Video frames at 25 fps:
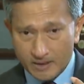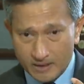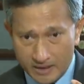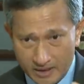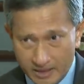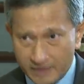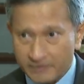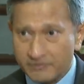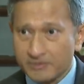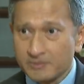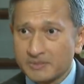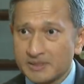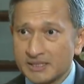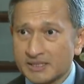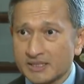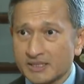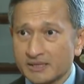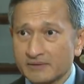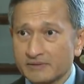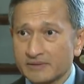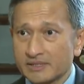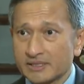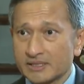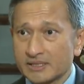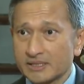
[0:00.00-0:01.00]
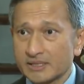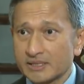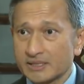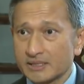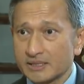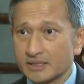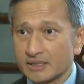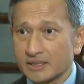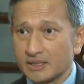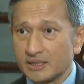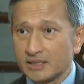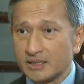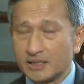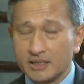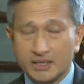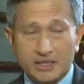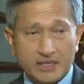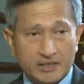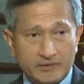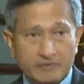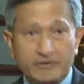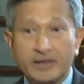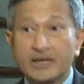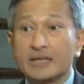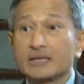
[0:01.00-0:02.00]
government services.
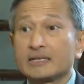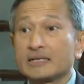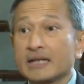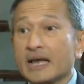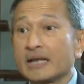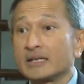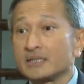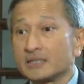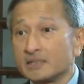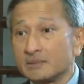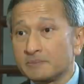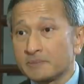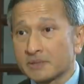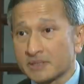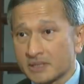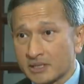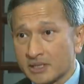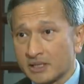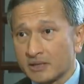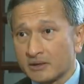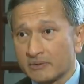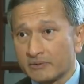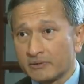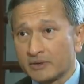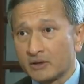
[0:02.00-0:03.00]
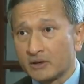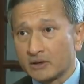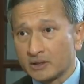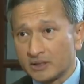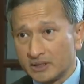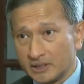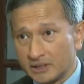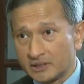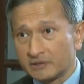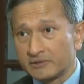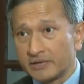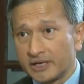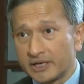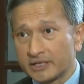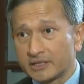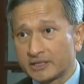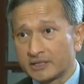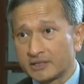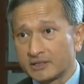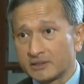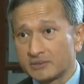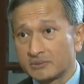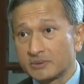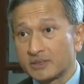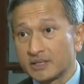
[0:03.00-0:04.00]
In fact, ninety percent of all
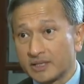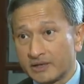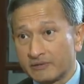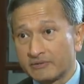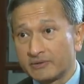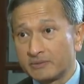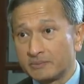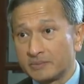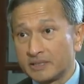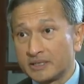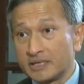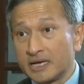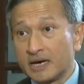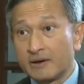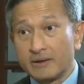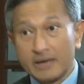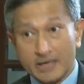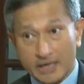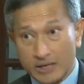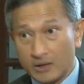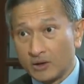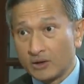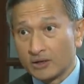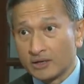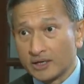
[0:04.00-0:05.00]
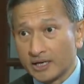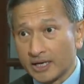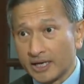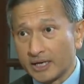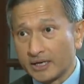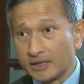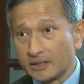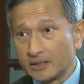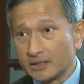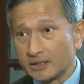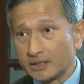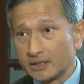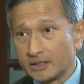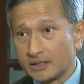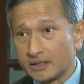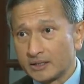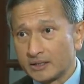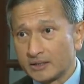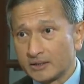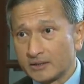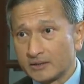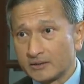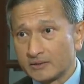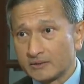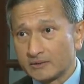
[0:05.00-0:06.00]
interactions with government now are online.
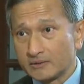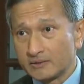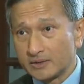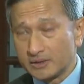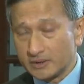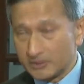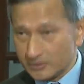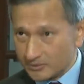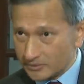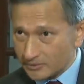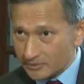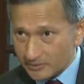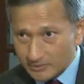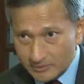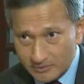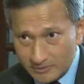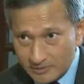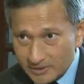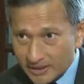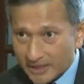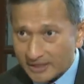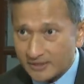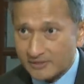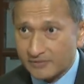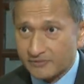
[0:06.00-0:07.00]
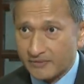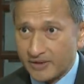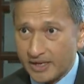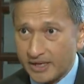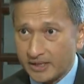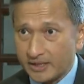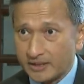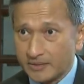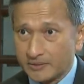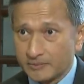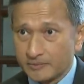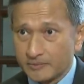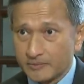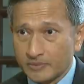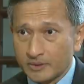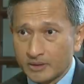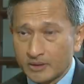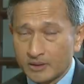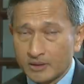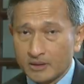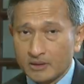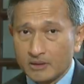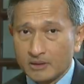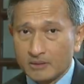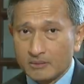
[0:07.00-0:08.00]
That's fine.
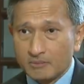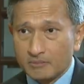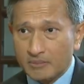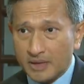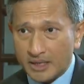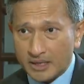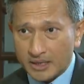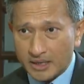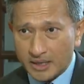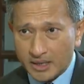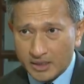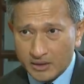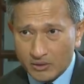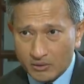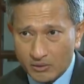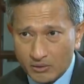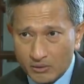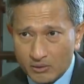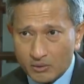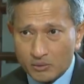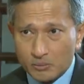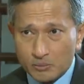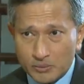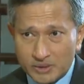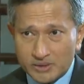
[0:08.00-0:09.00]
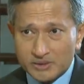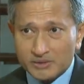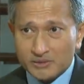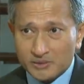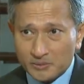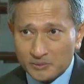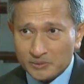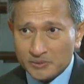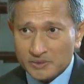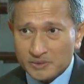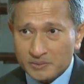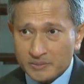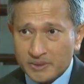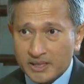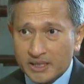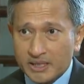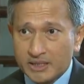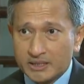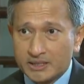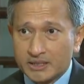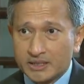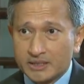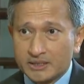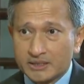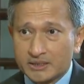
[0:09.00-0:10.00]
But I always, always pay
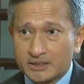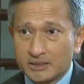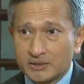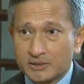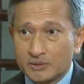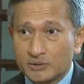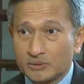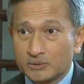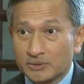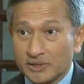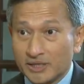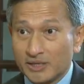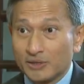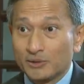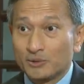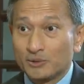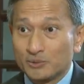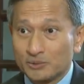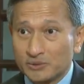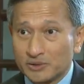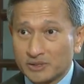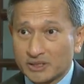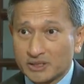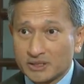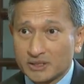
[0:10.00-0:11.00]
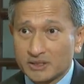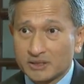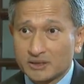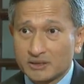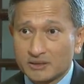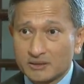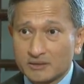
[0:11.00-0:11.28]
attention to inclusion.